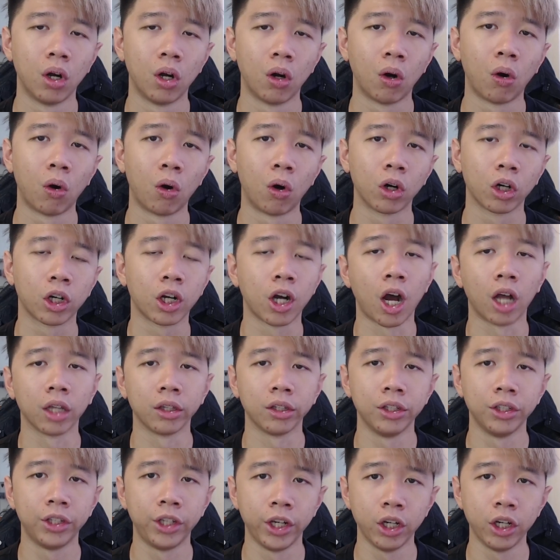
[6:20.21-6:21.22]
or
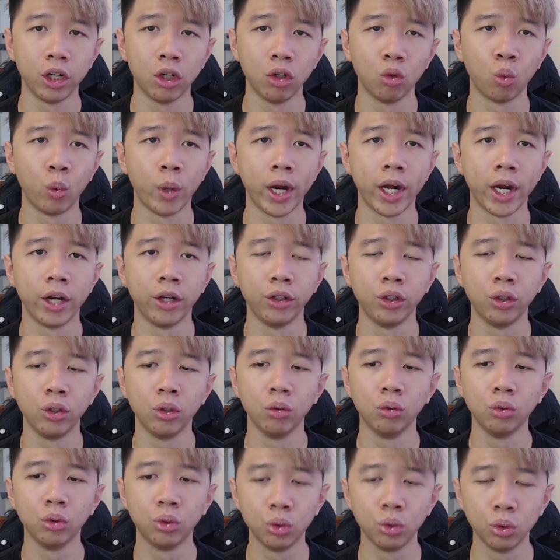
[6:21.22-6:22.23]
Cottontail, where
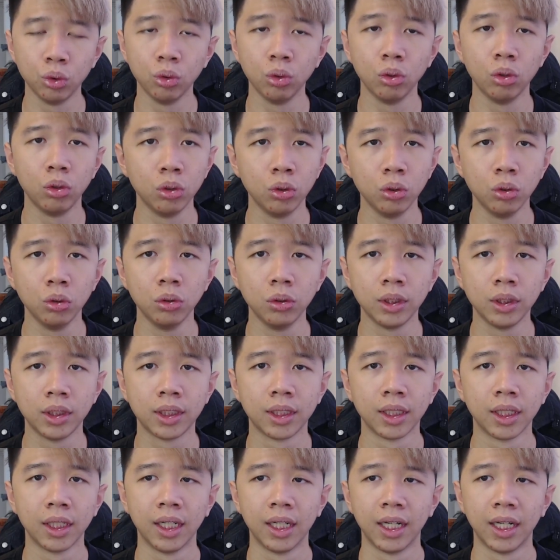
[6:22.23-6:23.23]
you do lose
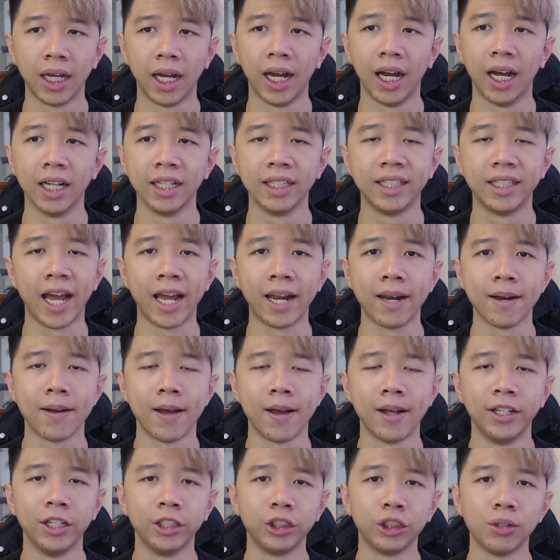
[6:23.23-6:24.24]
that
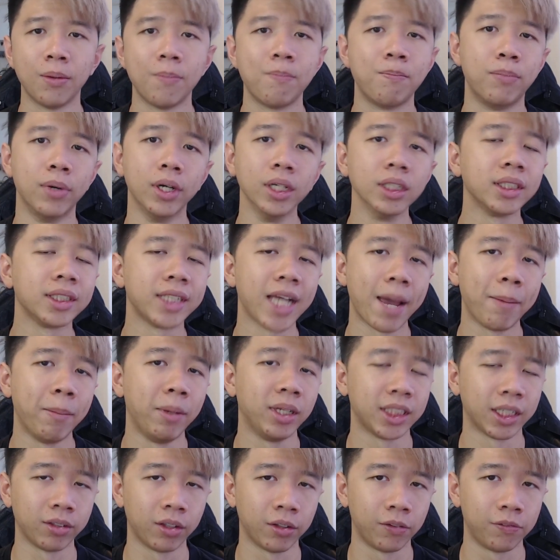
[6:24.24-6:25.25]
additional burst
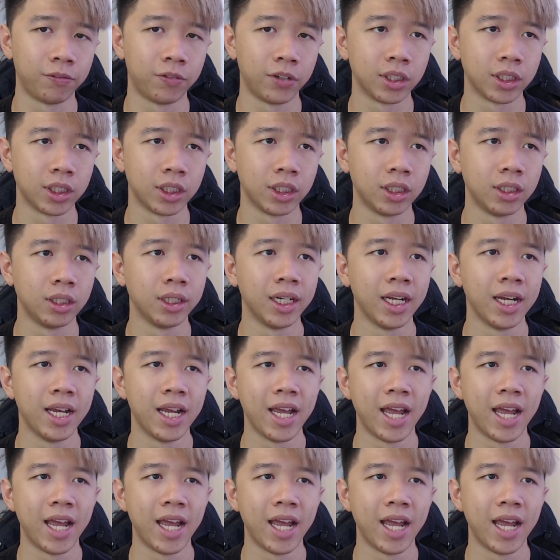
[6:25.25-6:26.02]
damage at the first turn,